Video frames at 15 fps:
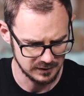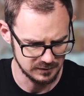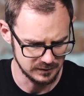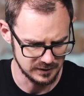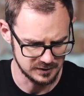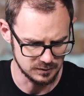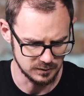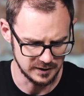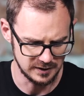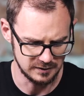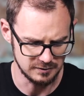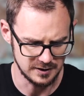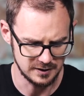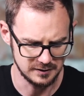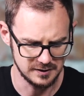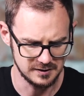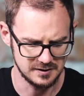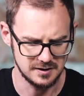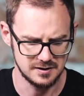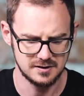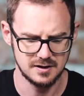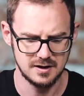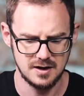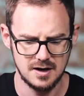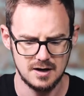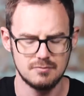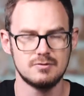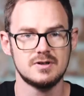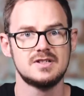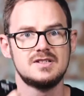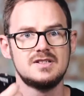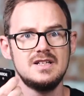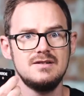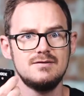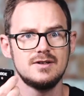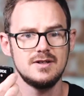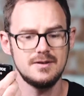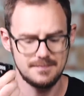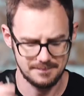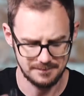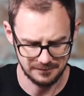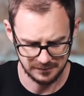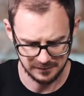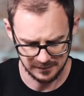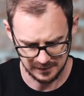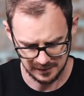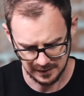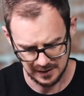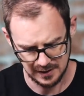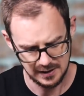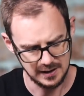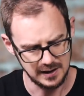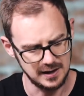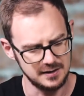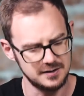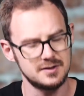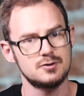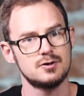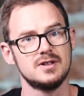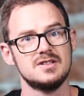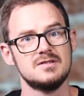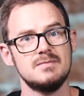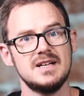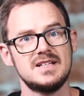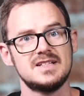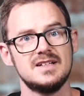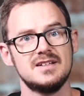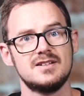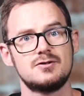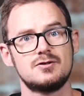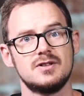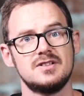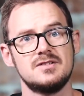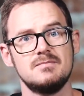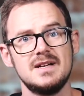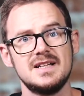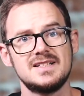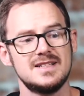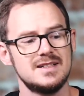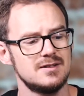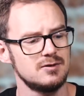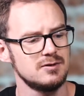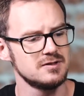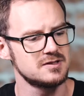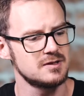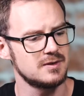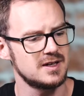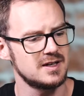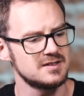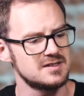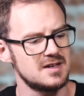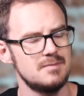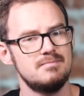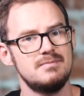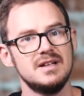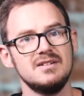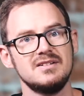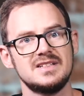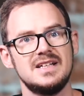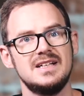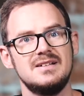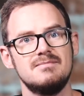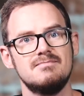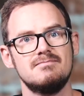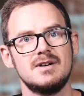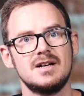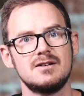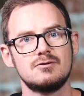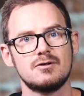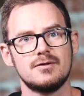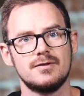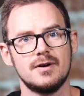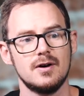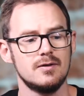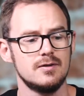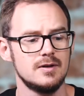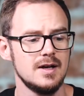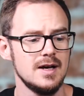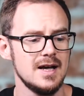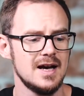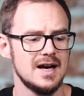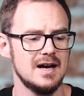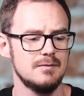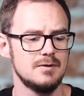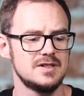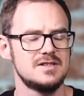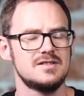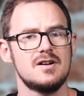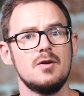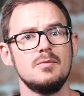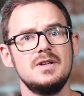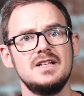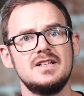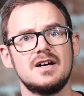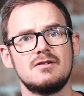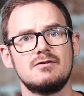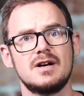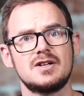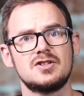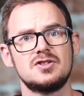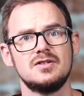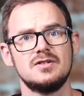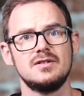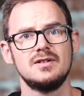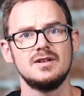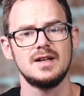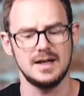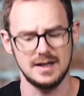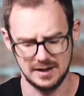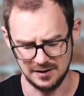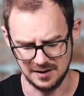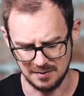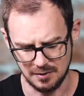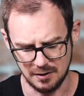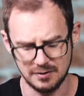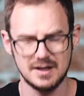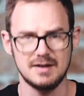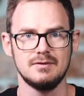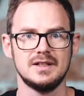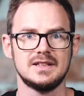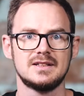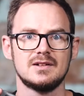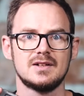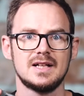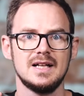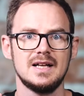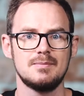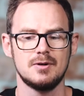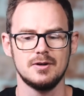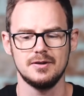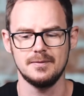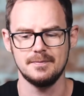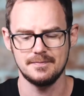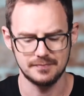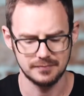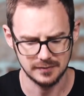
which way around is this? Receiver and a transmitter. The transmitter also has a built-in microphone, it's omnidirectional, and they both have a little clip on them.